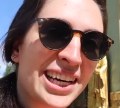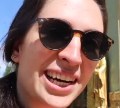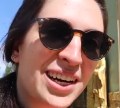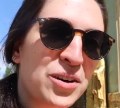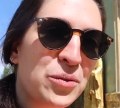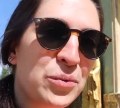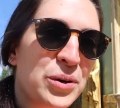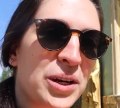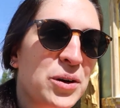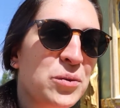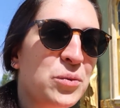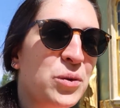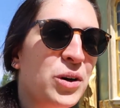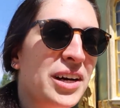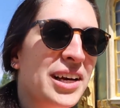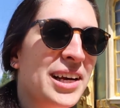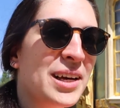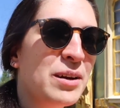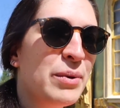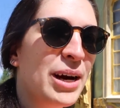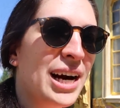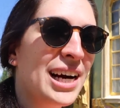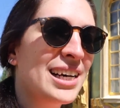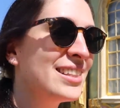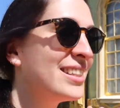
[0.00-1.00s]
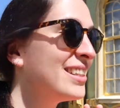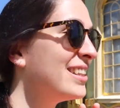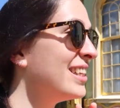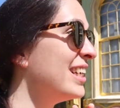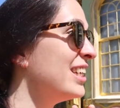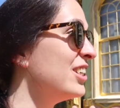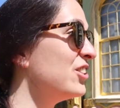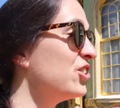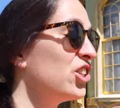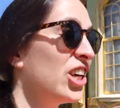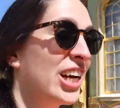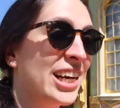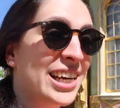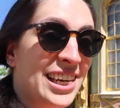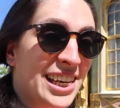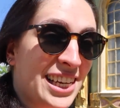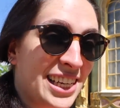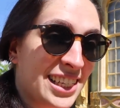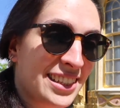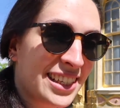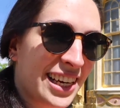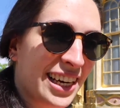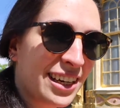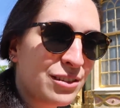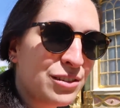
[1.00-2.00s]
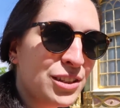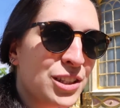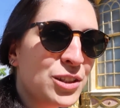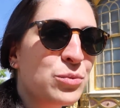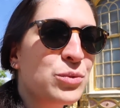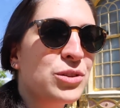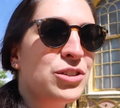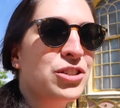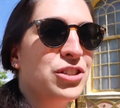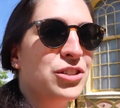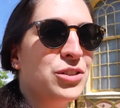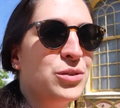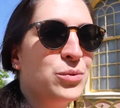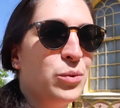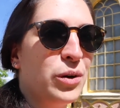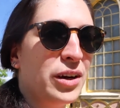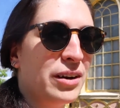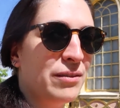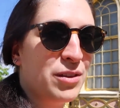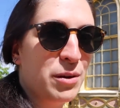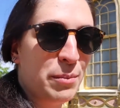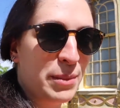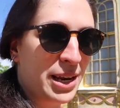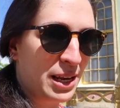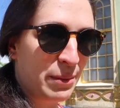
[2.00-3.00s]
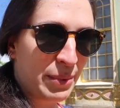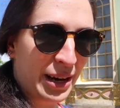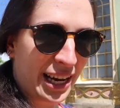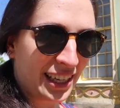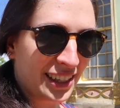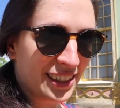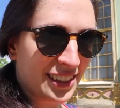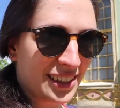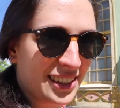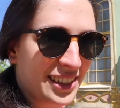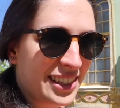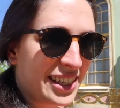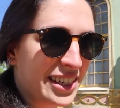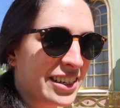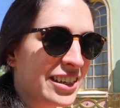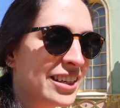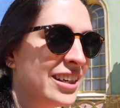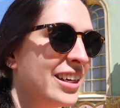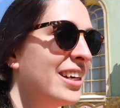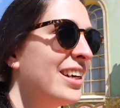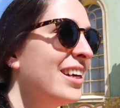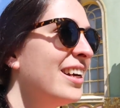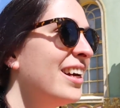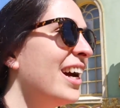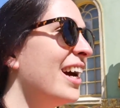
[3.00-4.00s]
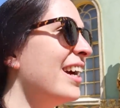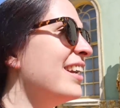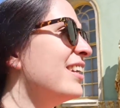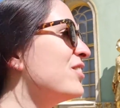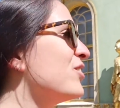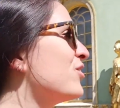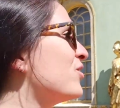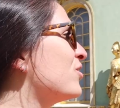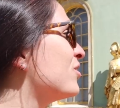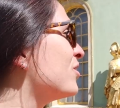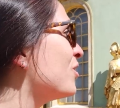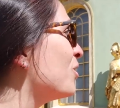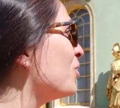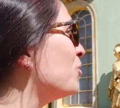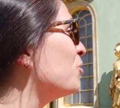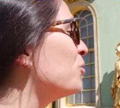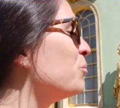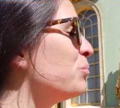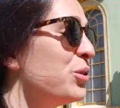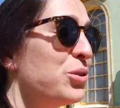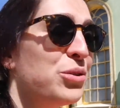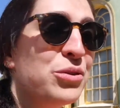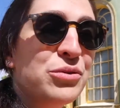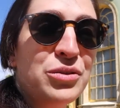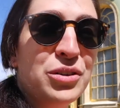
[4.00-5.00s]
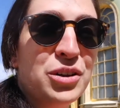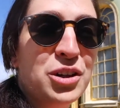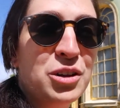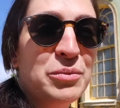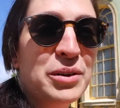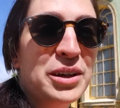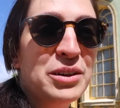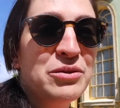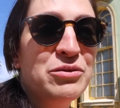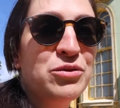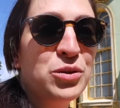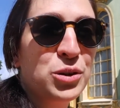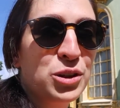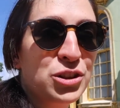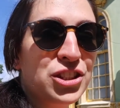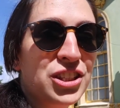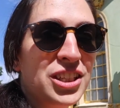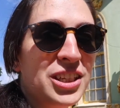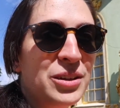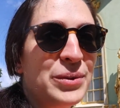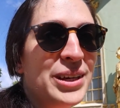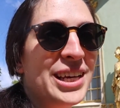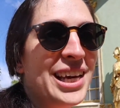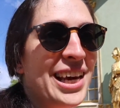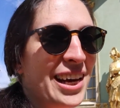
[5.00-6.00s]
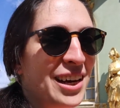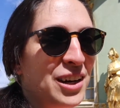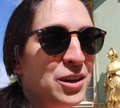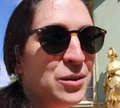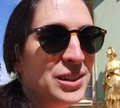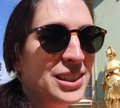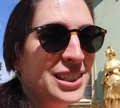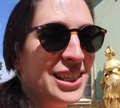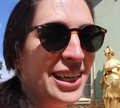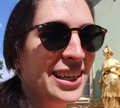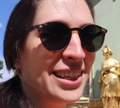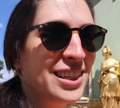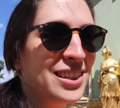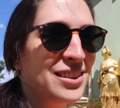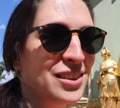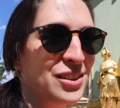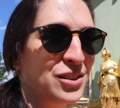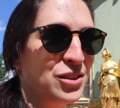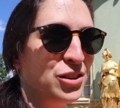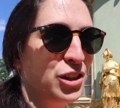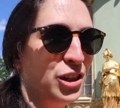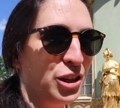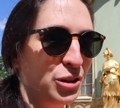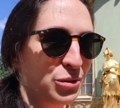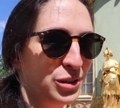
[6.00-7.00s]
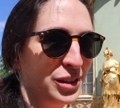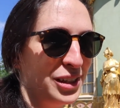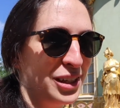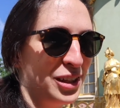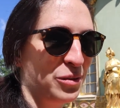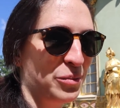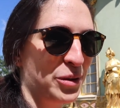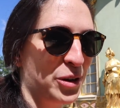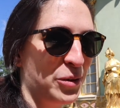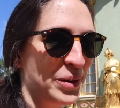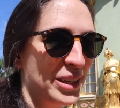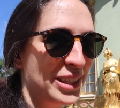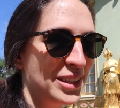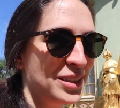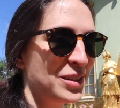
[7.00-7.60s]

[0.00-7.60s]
now we are walking past the Chinese house, which is one of the many palaces here, and it's so beautiful, but unfortunately we can't go inside because it's closed at the moment.